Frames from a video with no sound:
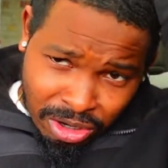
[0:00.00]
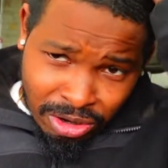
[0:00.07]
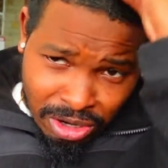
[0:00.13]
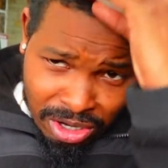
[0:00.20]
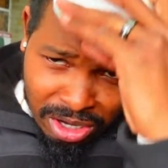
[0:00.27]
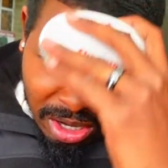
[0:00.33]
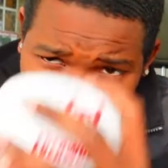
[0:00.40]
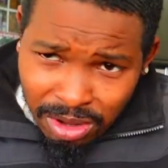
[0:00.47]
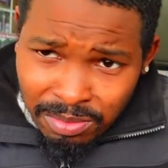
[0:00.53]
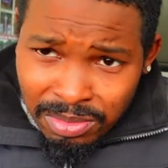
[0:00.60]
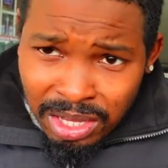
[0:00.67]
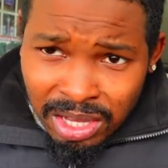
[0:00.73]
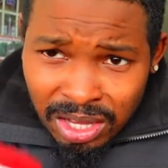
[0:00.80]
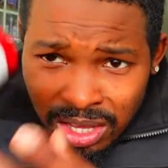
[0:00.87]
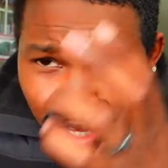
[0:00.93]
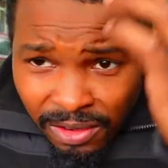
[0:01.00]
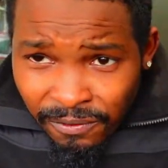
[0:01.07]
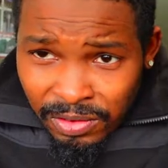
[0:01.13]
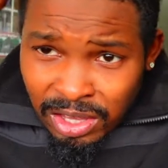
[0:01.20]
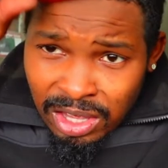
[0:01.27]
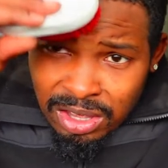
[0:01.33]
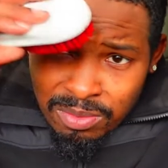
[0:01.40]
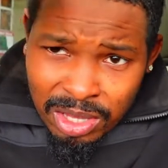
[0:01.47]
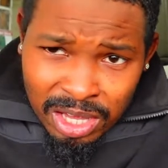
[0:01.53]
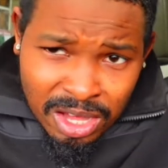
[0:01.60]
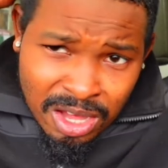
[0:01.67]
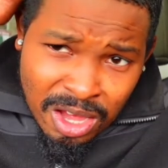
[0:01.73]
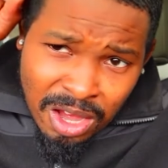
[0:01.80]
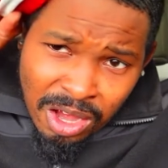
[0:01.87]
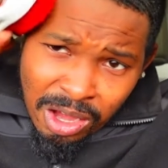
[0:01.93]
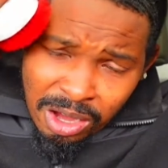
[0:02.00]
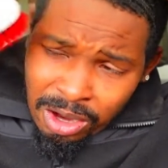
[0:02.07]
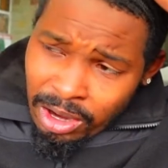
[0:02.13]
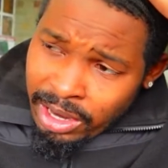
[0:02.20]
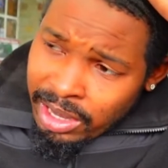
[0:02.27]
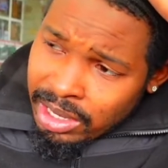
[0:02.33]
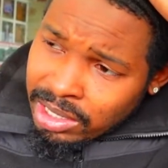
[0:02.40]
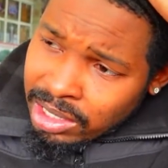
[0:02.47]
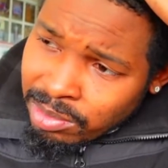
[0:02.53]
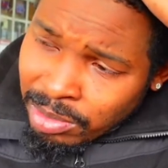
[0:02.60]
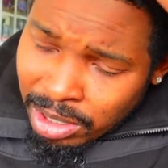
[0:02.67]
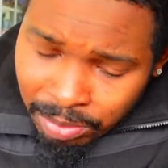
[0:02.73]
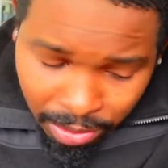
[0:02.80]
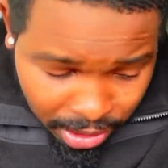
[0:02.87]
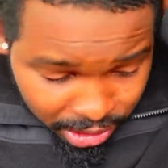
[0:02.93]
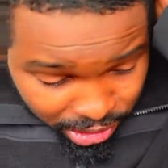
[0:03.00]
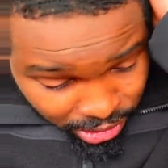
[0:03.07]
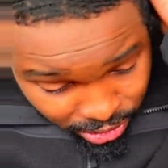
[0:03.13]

there, you know what I mean? You feel me? All right, All right